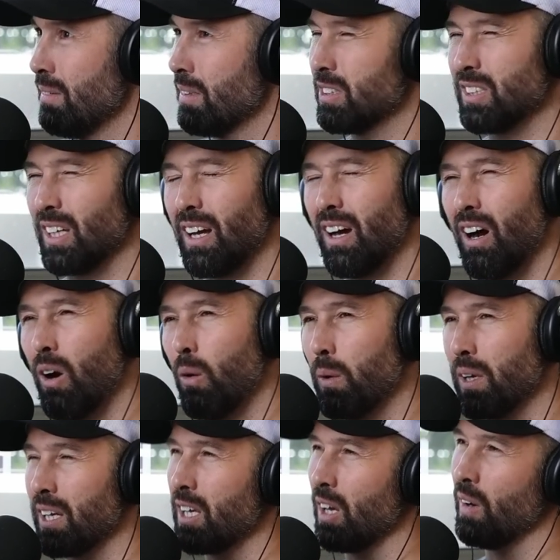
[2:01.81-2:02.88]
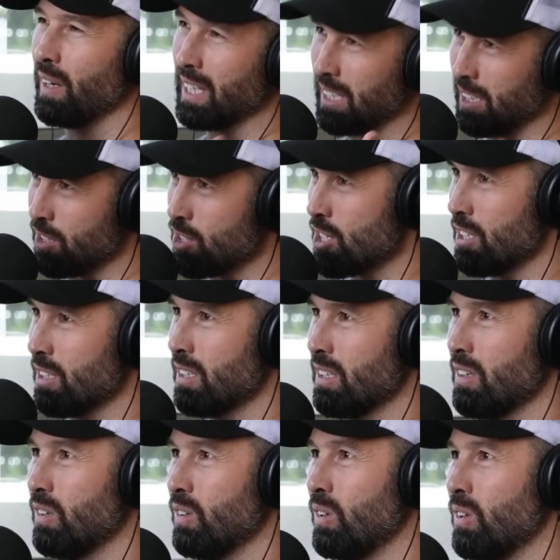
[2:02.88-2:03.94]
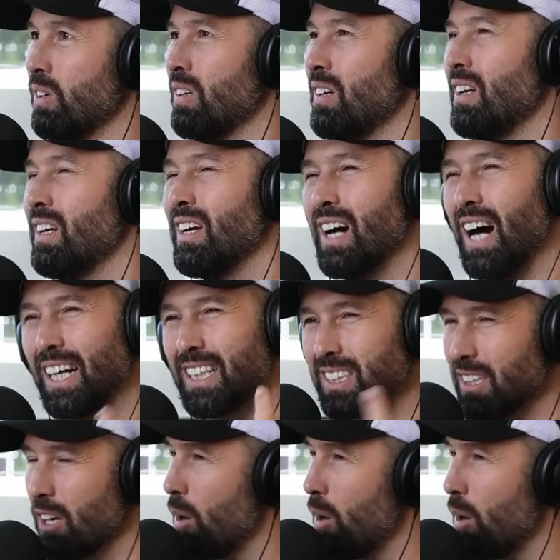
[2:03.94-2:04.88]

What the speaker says: It's like, oh, when I go, I get injured or I just